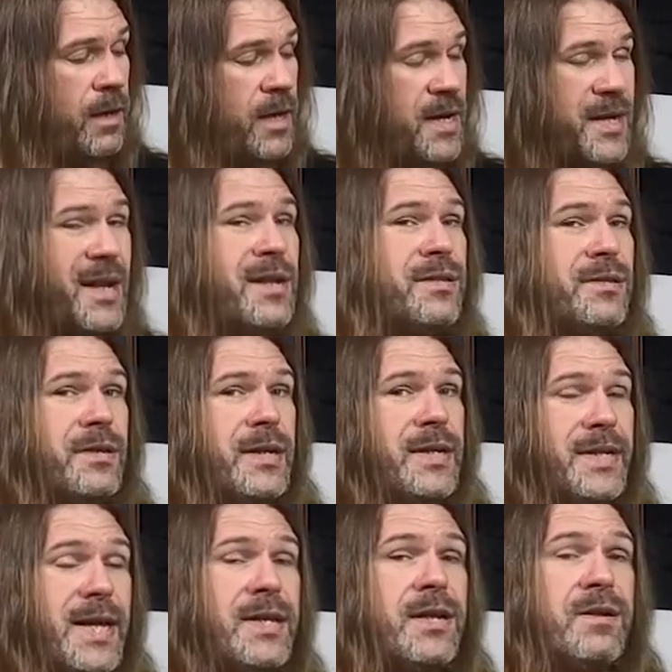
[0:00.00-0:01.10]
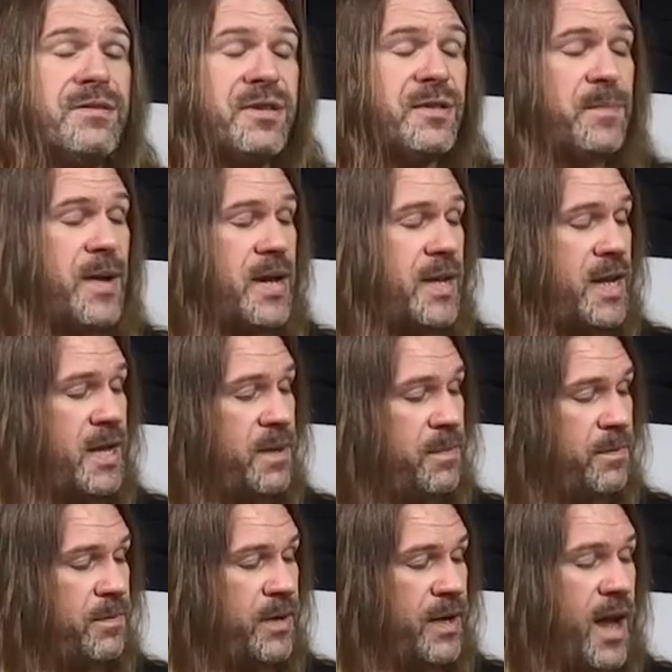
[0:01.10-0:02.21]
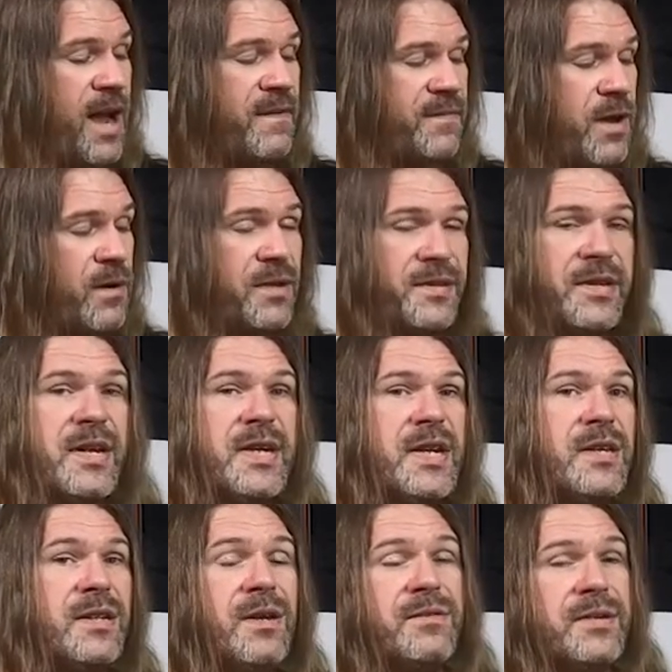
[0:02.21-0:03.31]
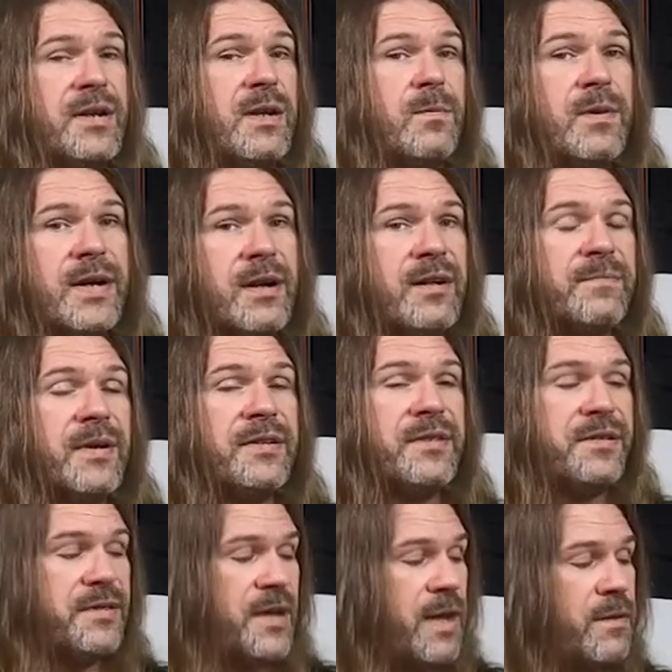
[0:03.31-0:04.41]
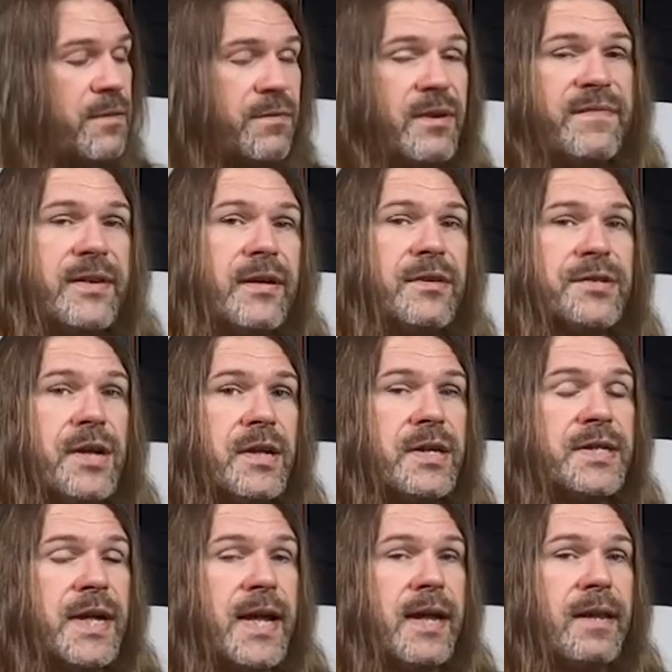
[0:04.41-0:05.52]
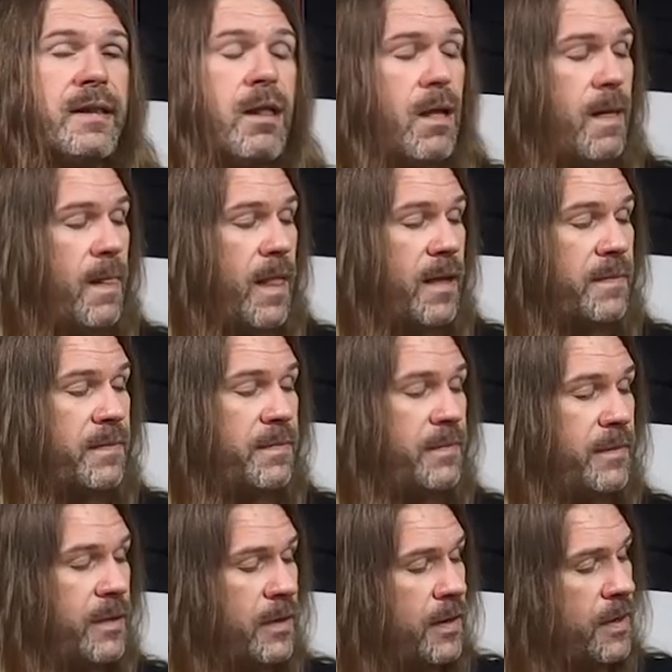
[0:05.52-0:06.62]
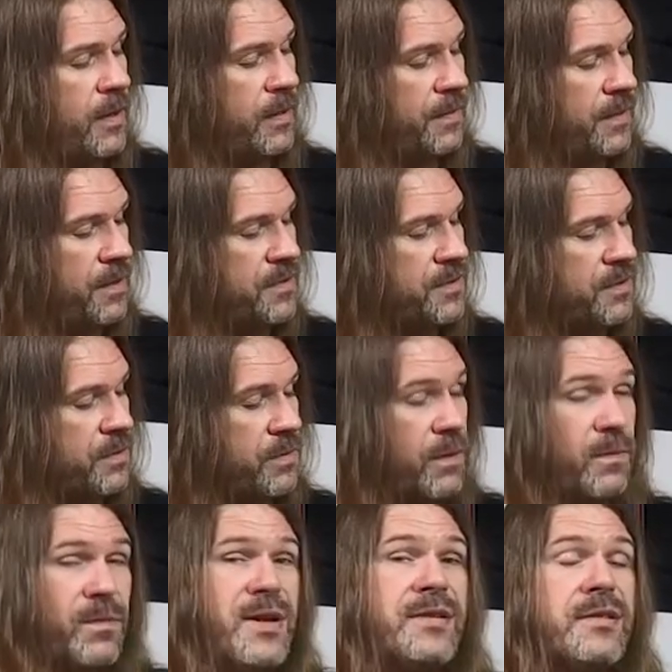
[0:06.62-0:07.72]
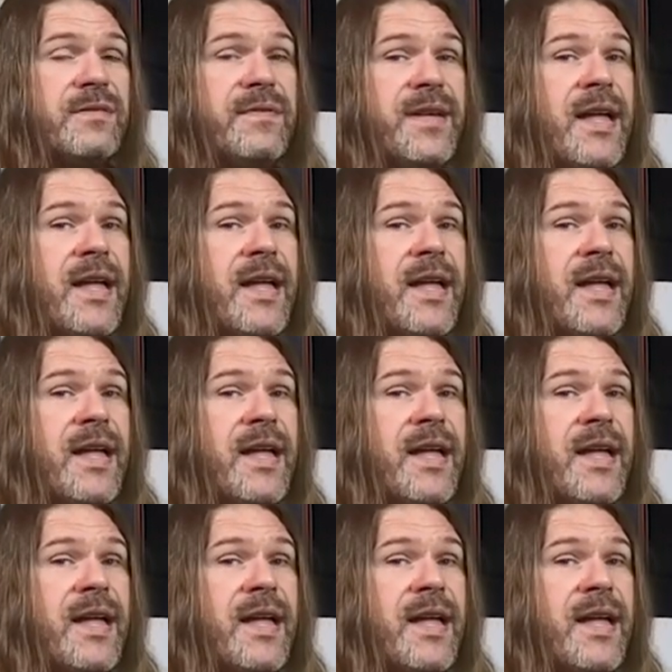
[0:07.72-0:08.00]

he did use his pinky, but I've noticed he didn't use it anywhere near as much as the other 3 fingers on his hand. And there's reasons for